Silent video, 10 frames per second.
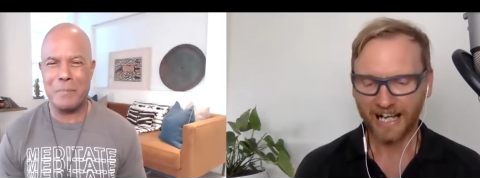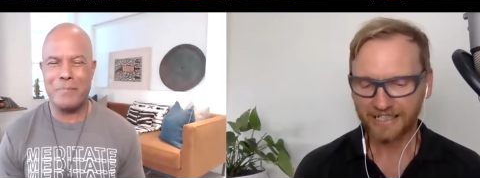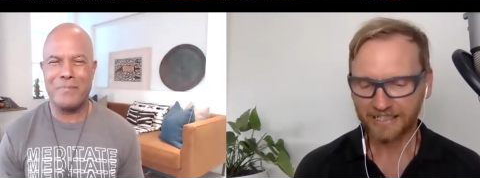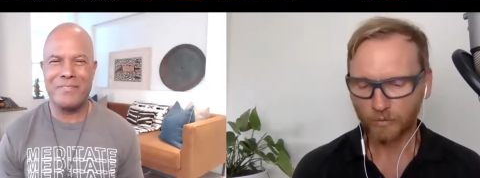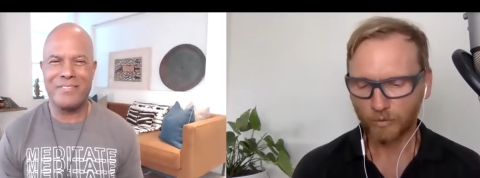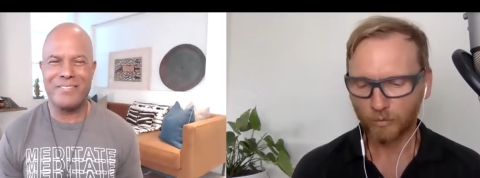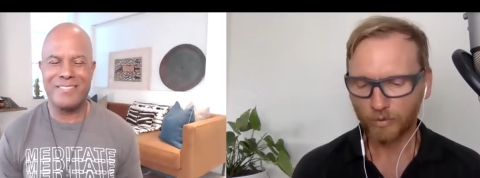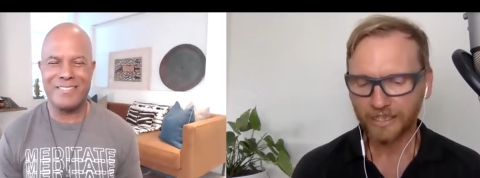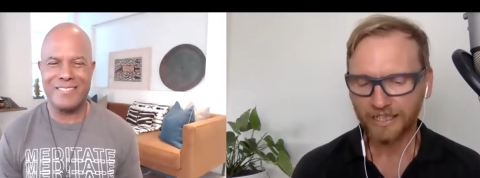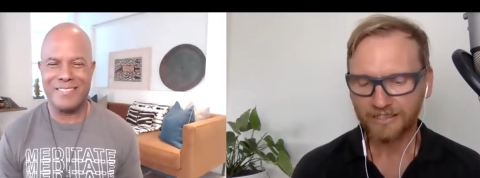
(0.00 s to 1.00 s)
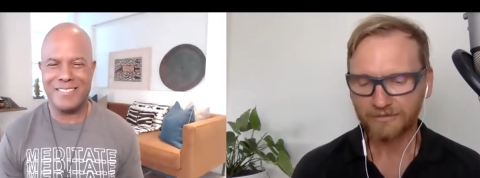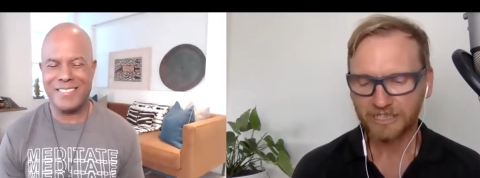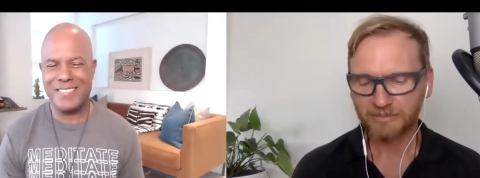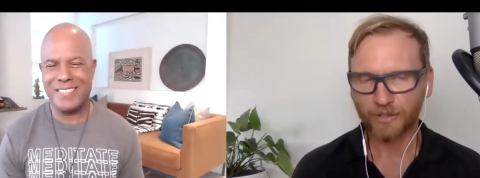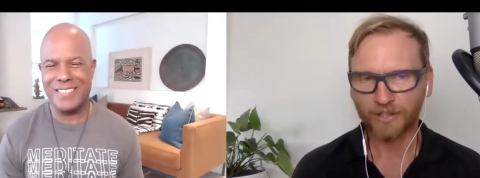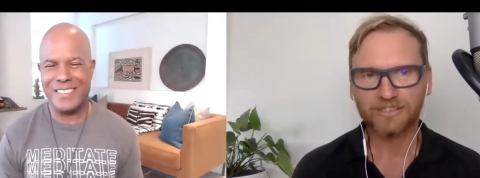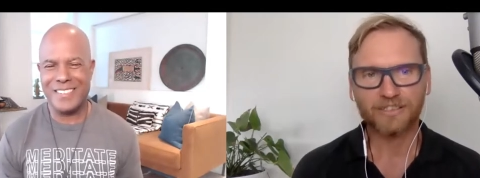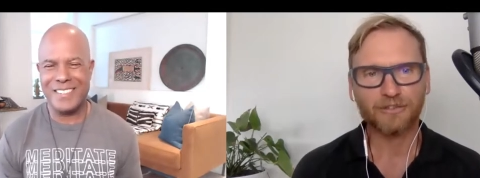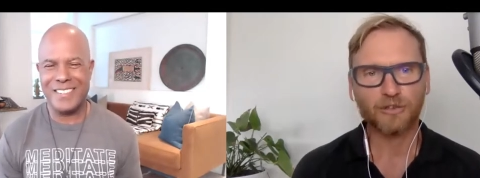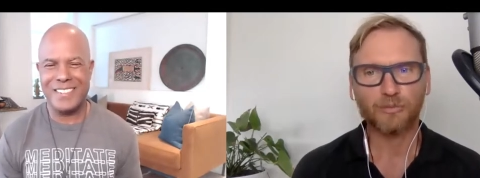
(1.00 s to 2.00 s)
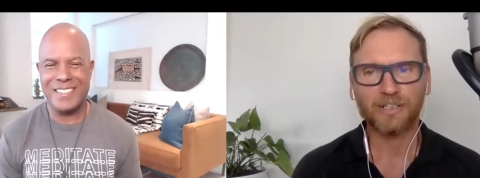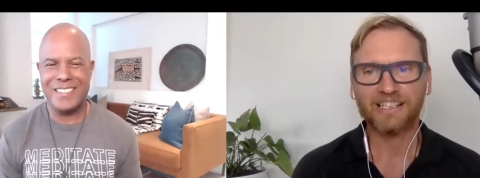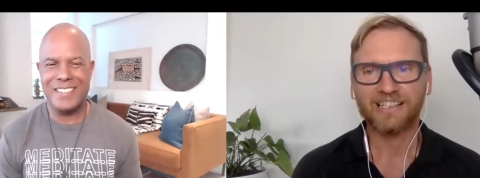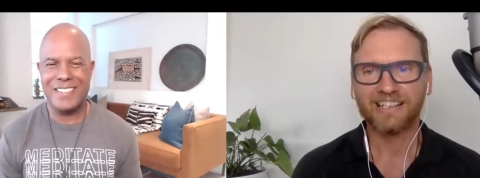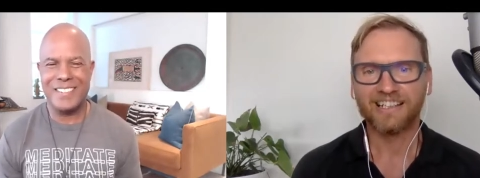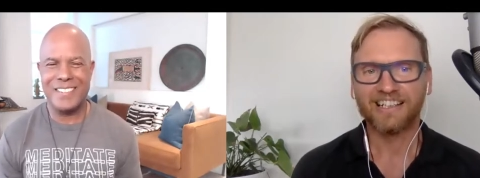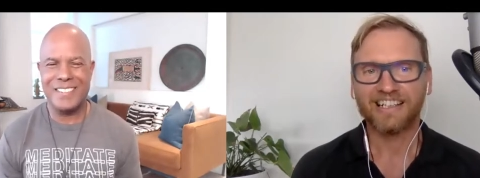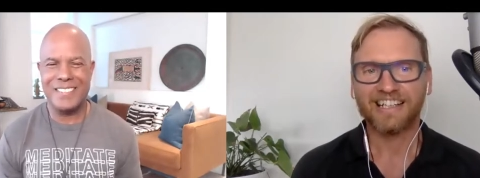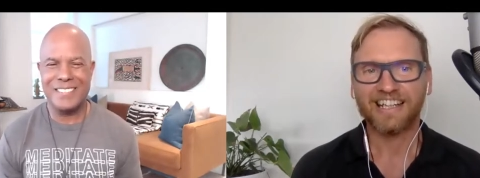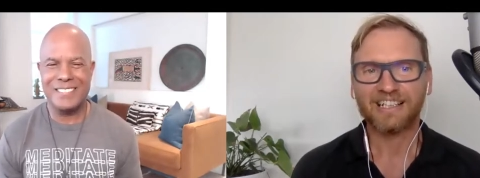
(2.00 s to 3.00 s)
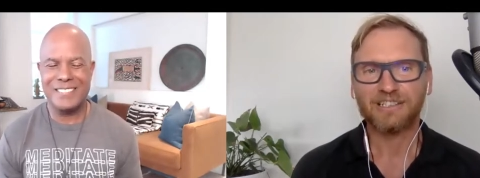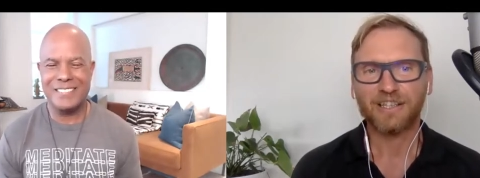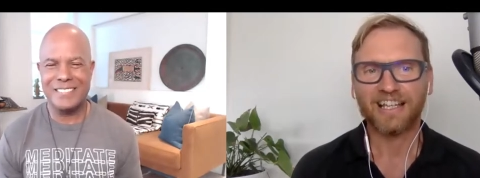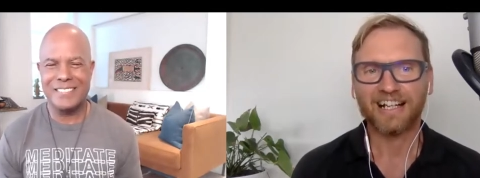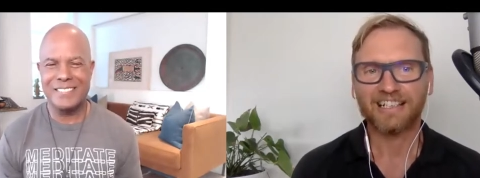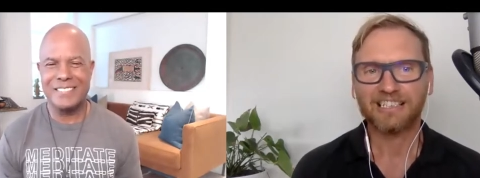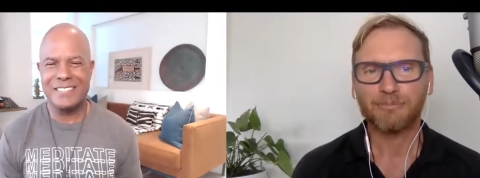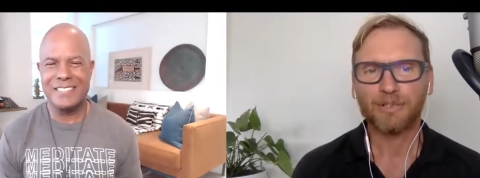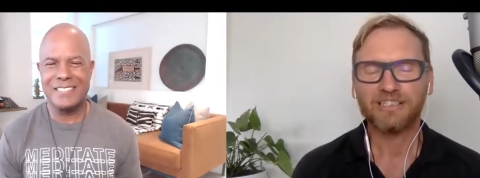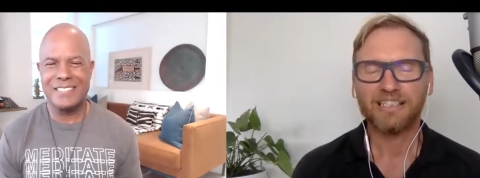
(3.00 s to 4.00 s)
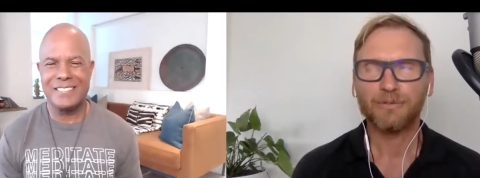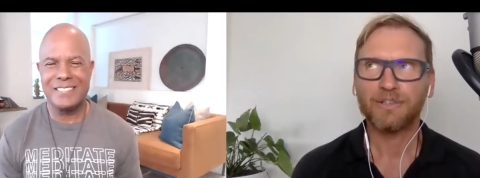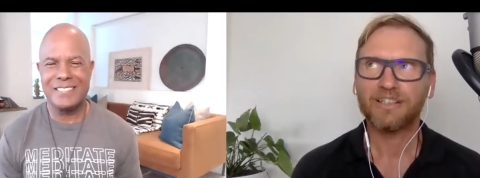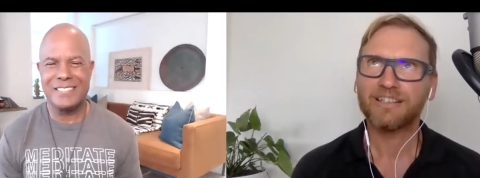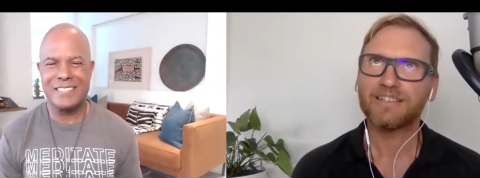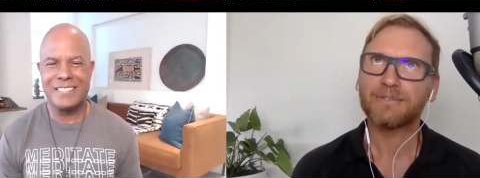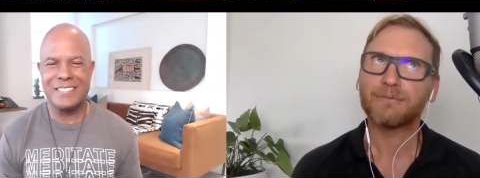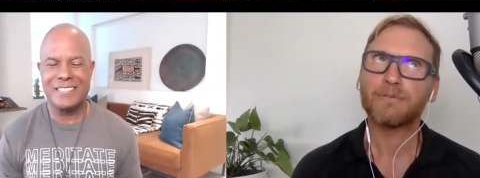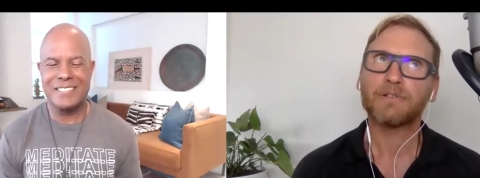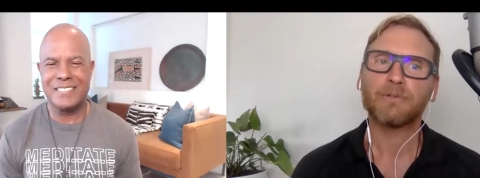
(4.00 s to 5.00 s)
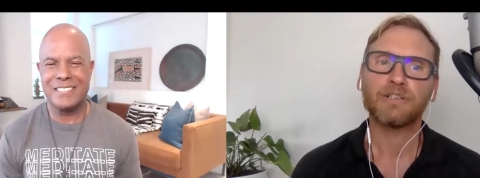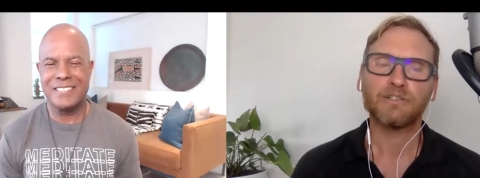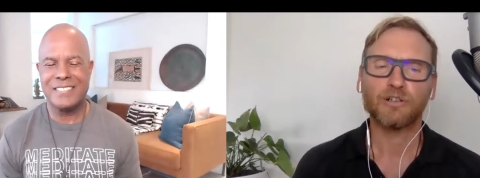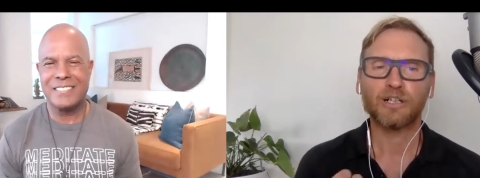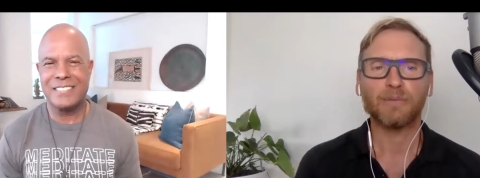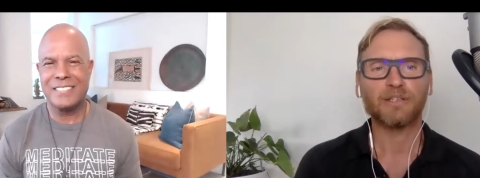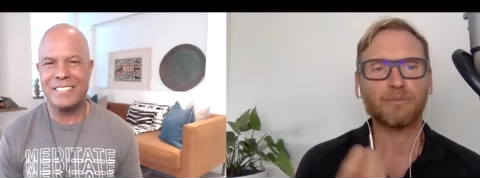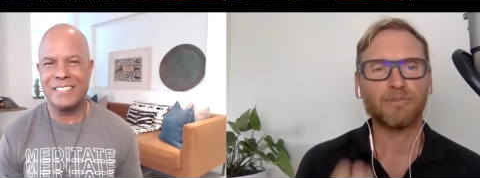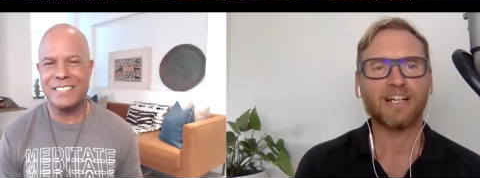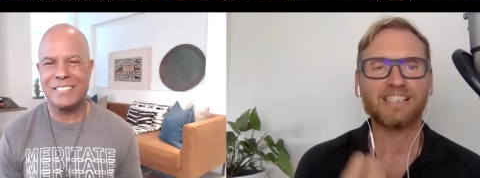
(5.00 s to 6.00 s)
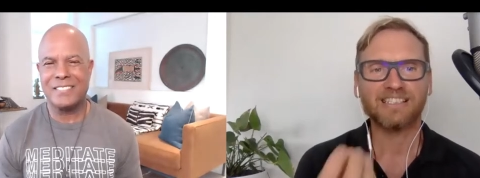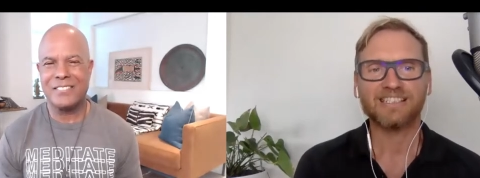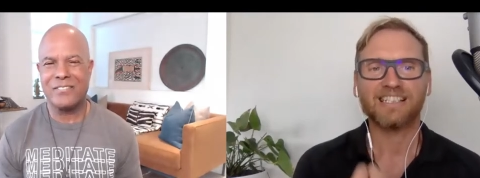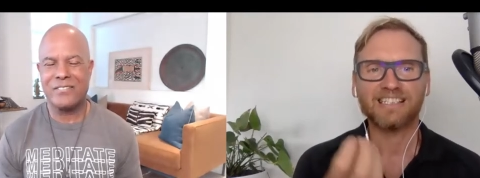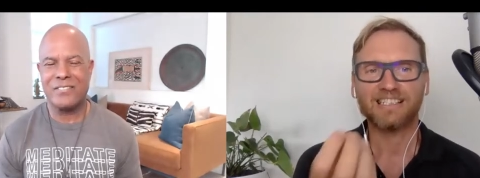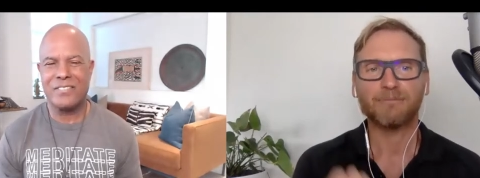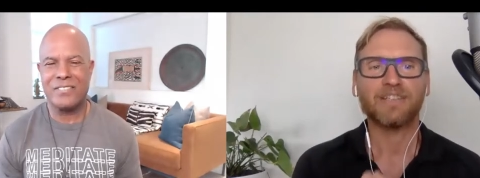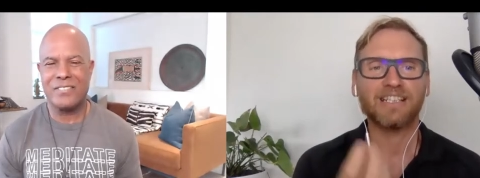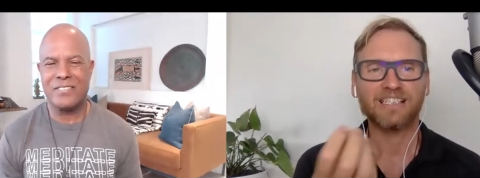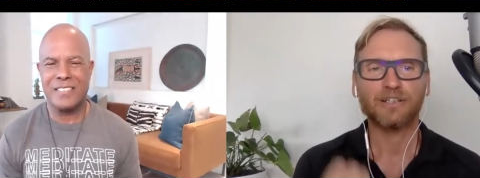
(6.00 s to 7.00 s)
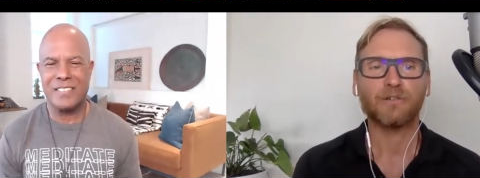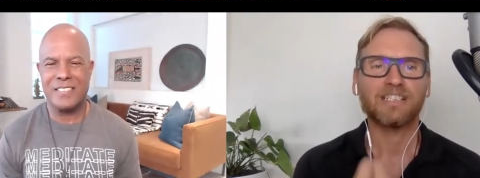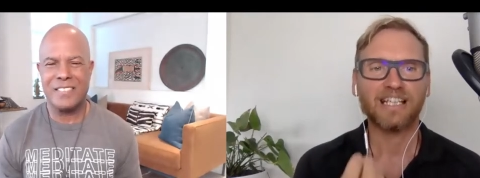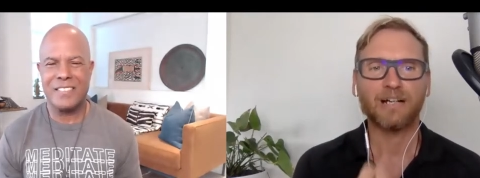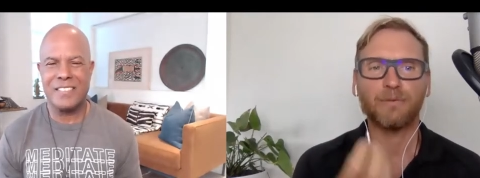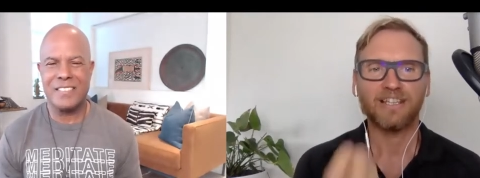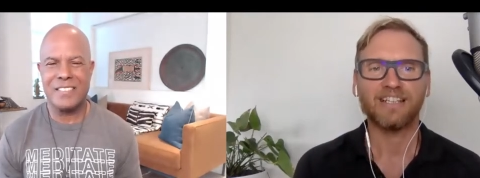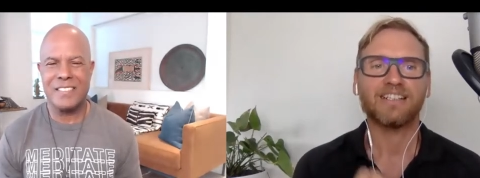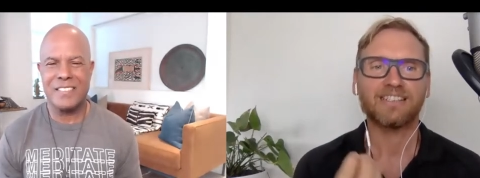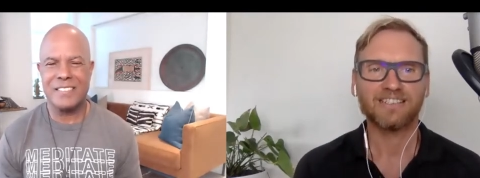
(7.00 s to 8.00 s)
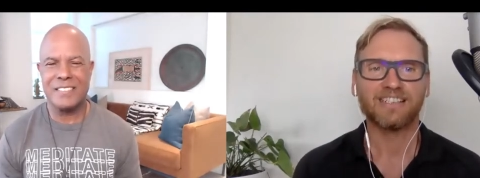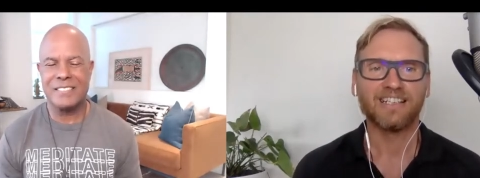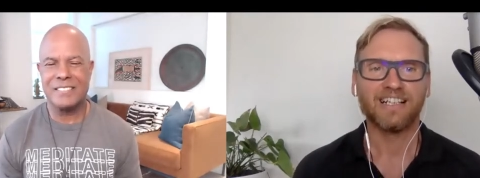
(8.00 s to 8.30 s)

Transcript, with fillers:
Speaker 1: And what kind of response do you normally get that, especially with when you talk about the presence, that's something that's always there within us